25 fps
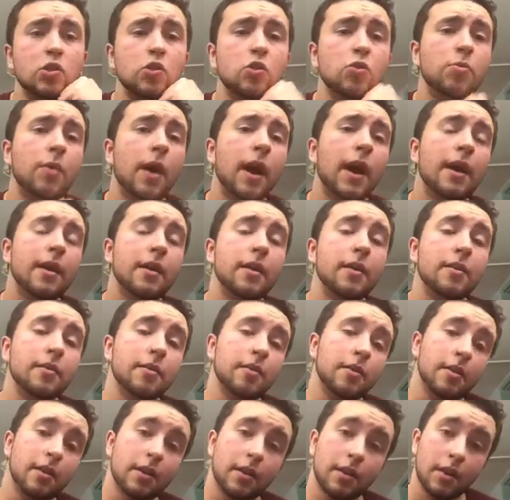to my
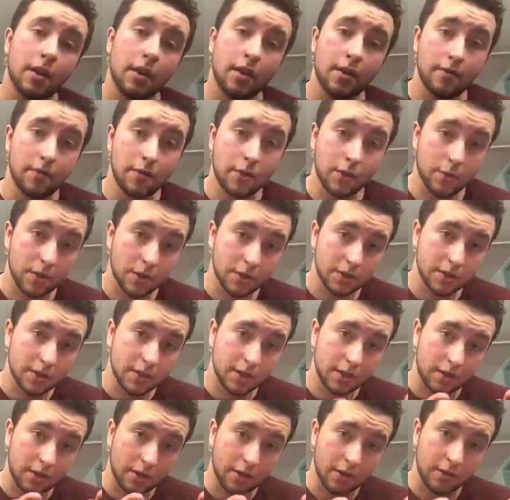viewers
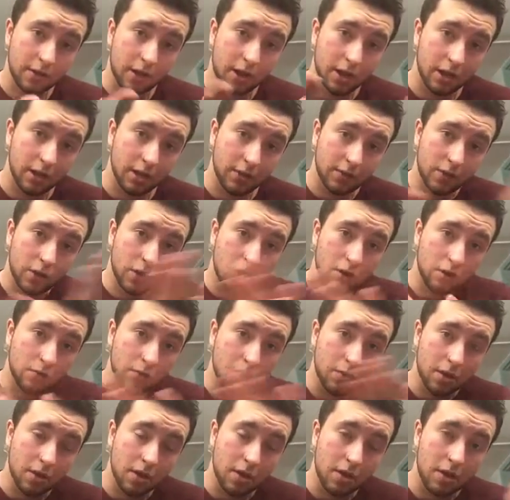here, all of you